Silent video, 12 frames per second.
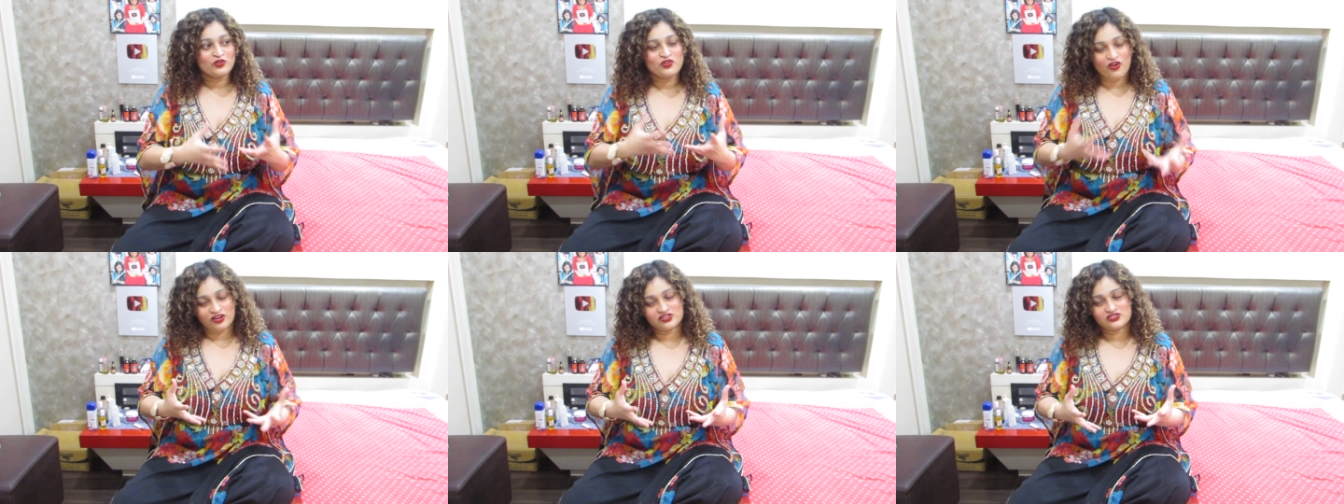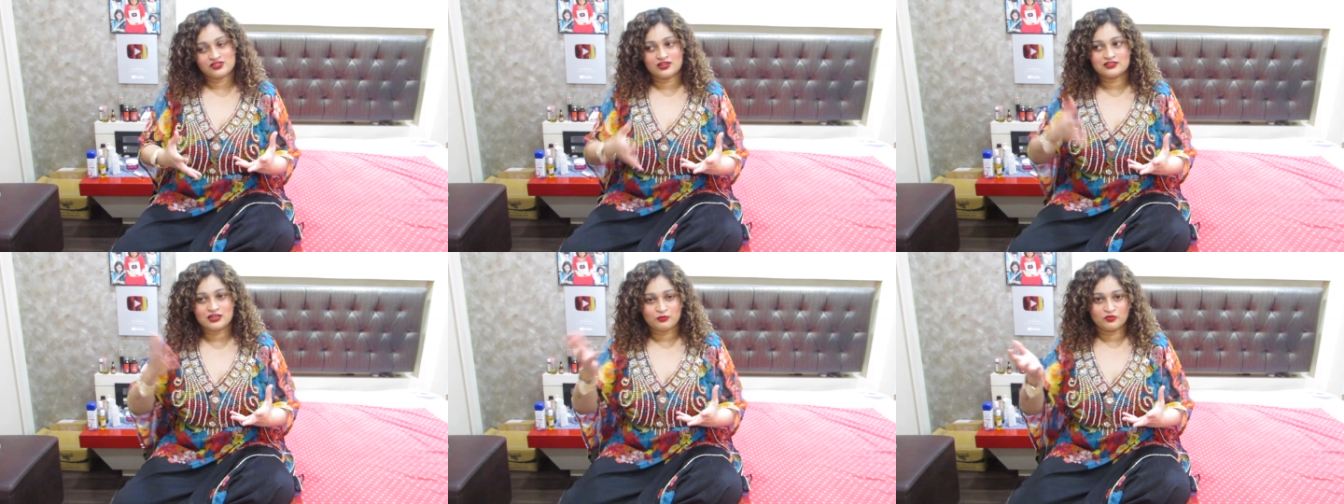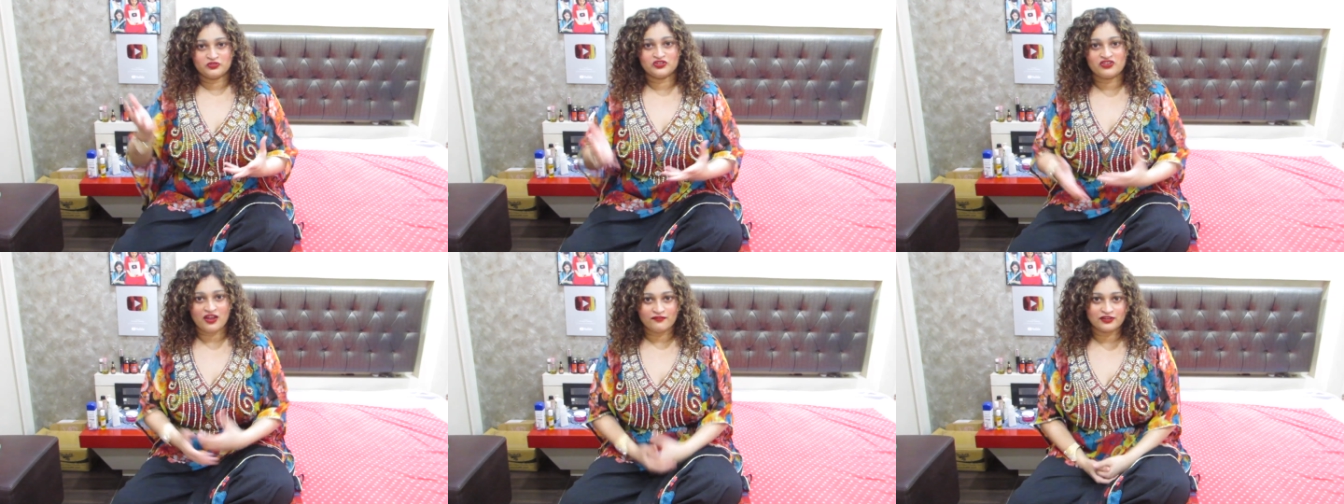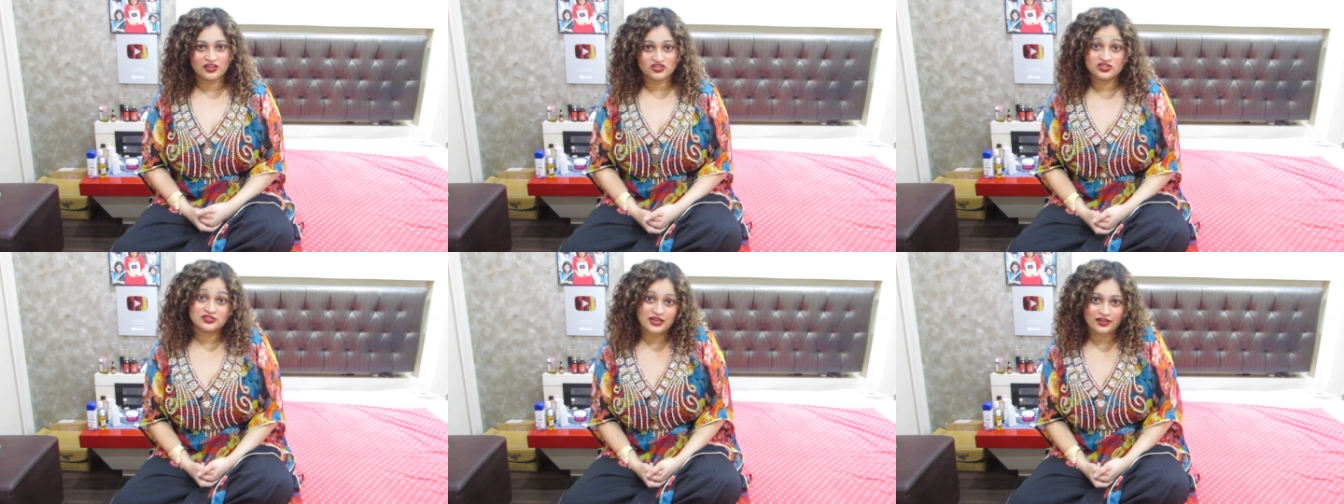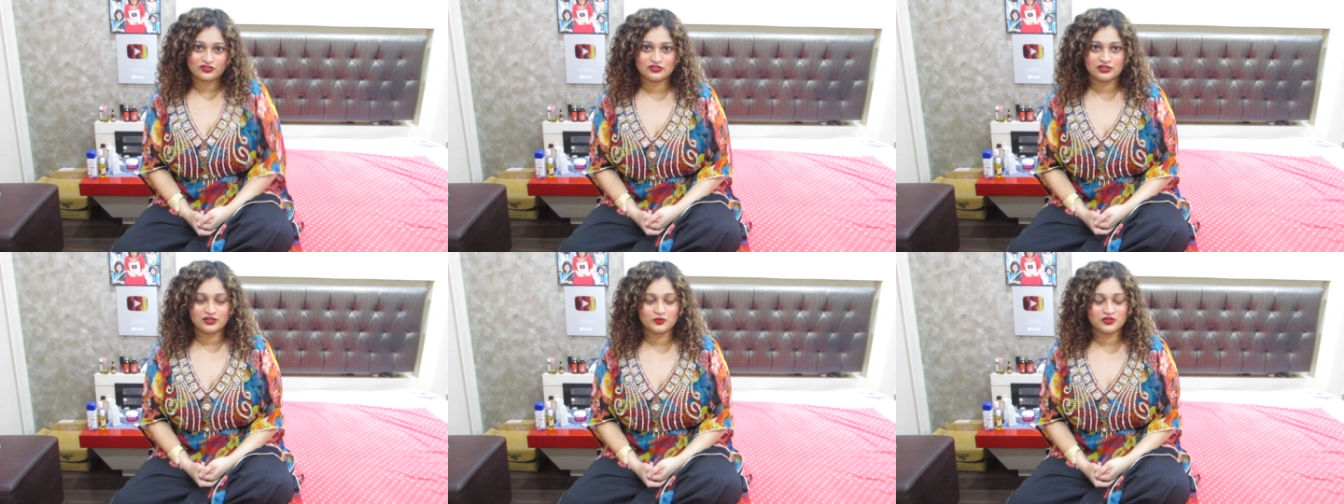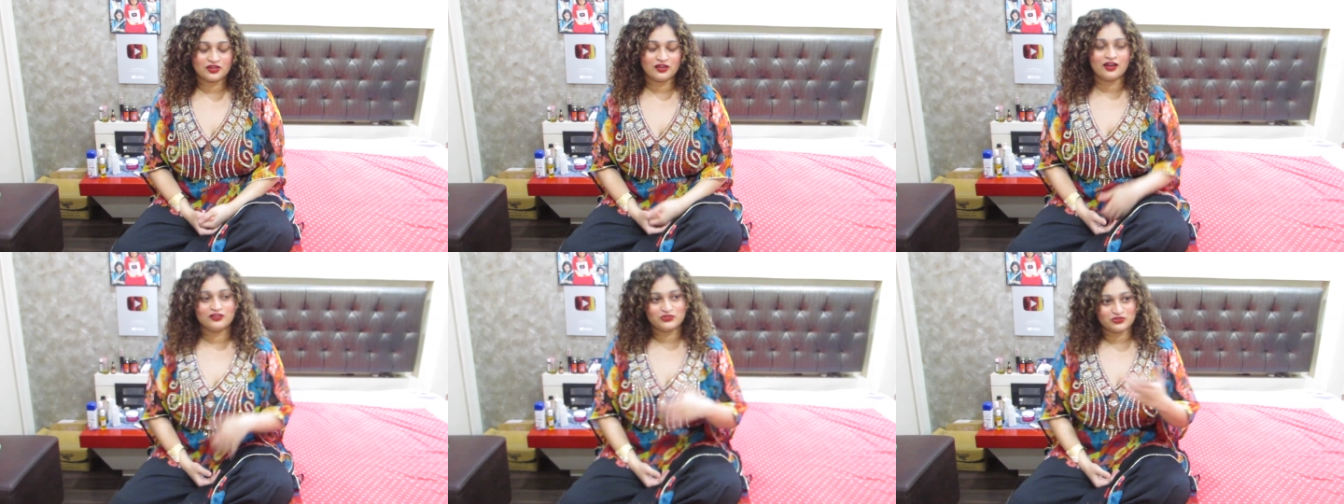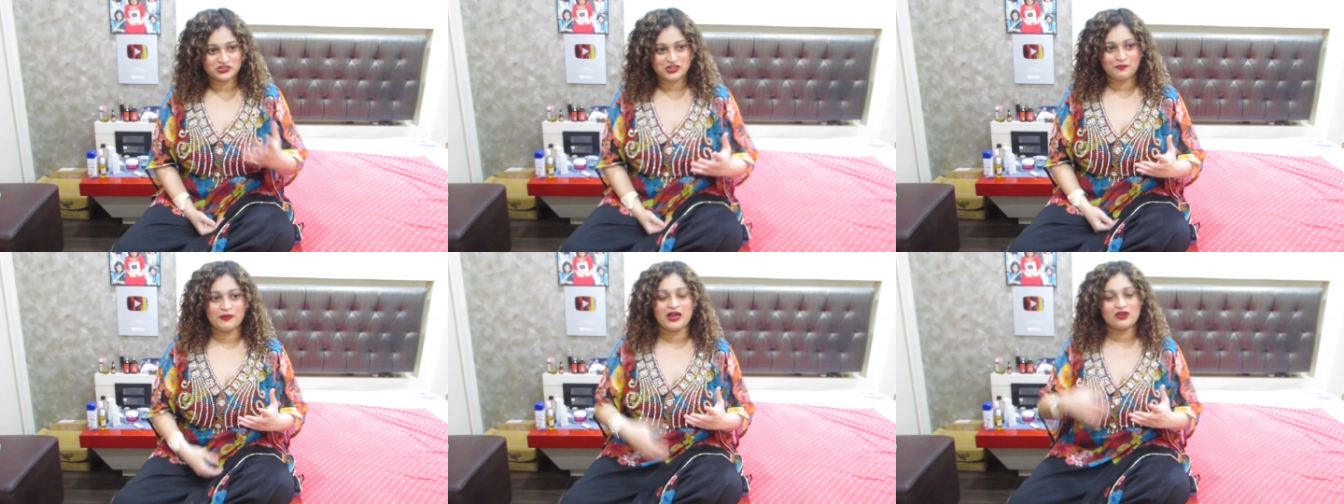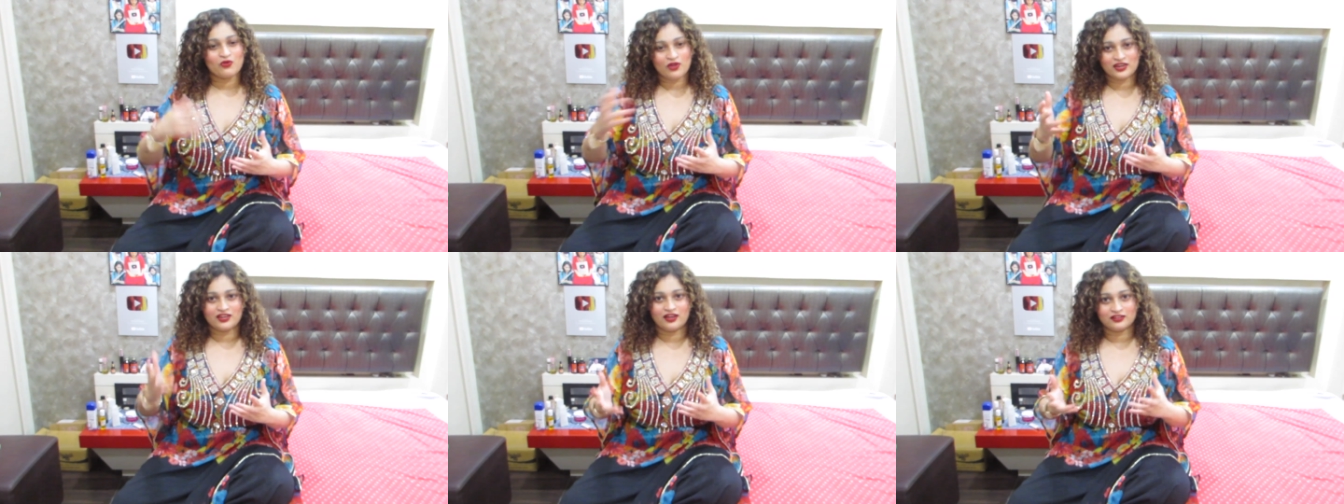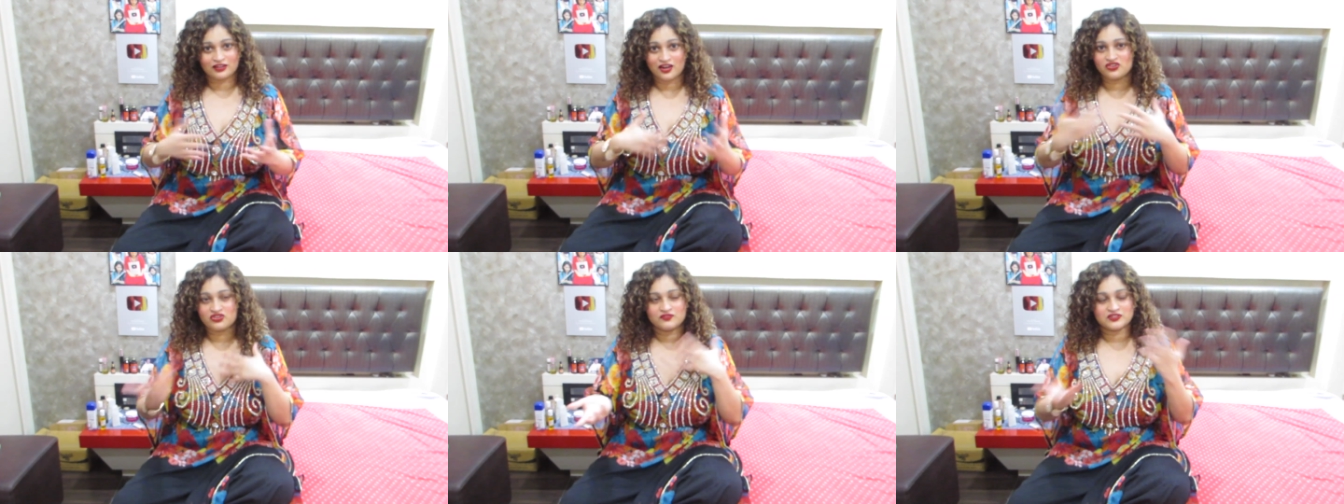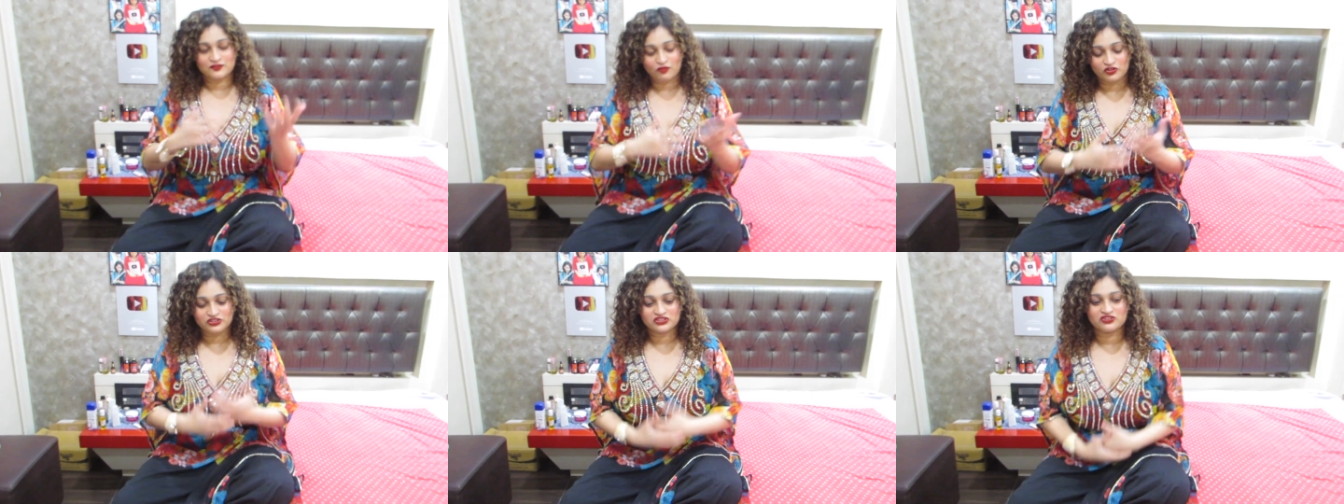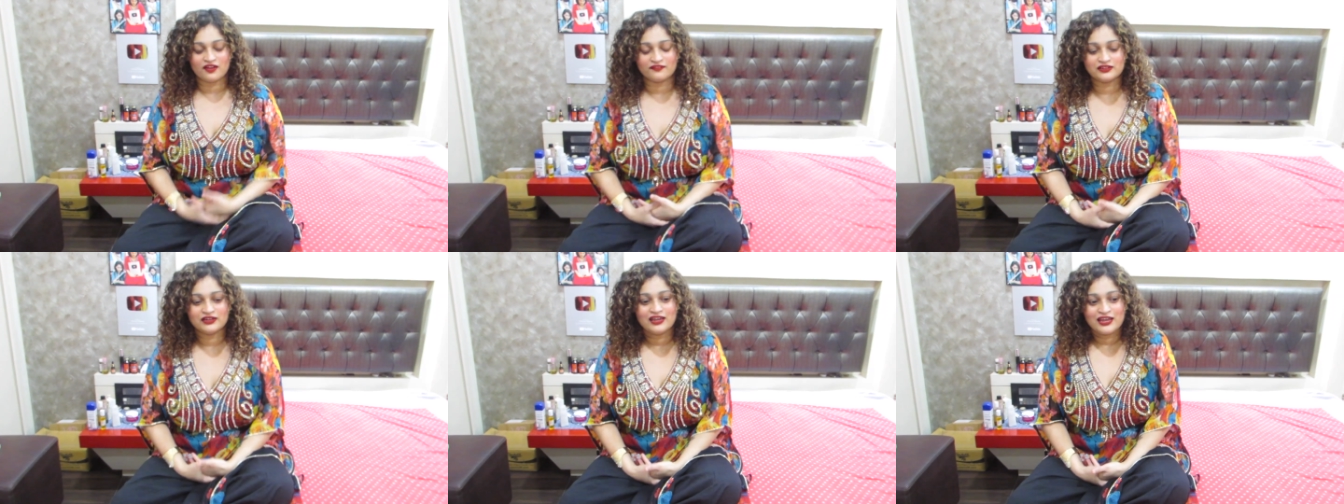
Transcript: knowledge than some of the travel agents actually with regards to Japan or any other country which I've already traveled.